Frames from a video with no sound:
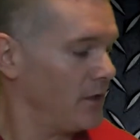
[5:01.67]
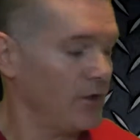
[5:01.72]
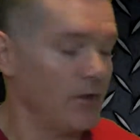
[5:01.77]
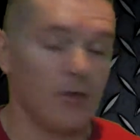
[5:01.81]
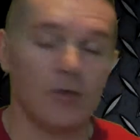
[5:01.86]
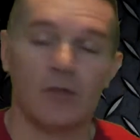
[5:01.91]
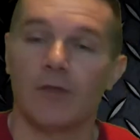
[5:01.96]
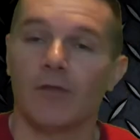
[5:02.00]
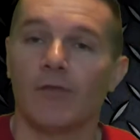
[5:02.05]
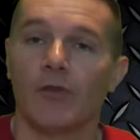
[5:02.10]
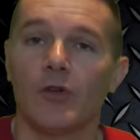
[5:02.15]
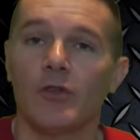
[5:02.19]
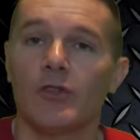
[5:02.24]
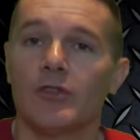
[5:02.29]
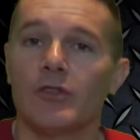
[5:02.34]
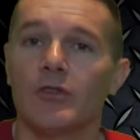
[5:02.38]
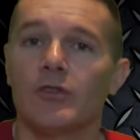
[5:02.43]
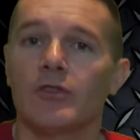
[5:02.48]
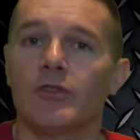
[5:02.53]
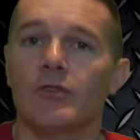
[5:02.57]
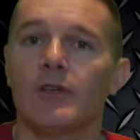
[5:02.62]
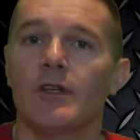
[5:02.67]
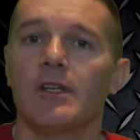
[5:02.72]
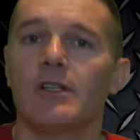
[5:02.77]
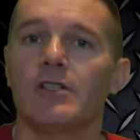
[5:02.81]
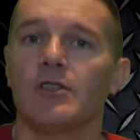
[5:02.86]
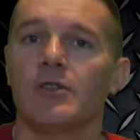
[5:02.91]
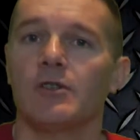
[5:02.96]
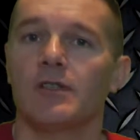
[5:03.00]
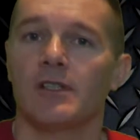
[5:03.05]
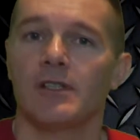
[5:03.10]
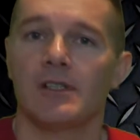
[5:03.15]
Use the first 2 strings,
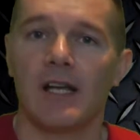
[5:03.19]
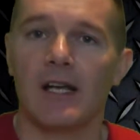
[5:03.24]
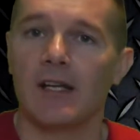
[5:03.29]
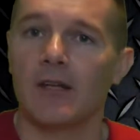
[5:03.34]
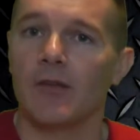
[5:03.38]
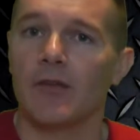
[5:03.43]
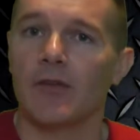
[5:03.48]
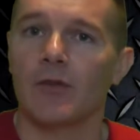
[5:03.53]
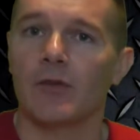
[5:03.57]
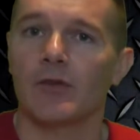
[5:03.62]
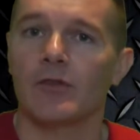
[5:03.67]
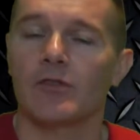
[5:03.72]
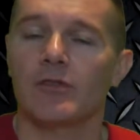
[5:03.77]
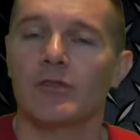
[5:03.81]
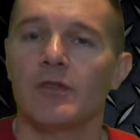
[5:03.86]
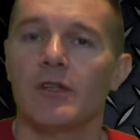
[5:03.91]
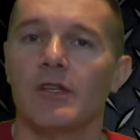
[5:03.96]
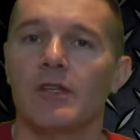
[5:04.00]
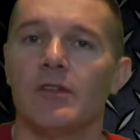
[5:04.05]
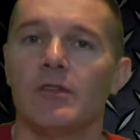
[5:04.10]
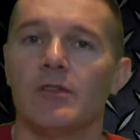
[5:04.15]
use the 2nd and 3rd string,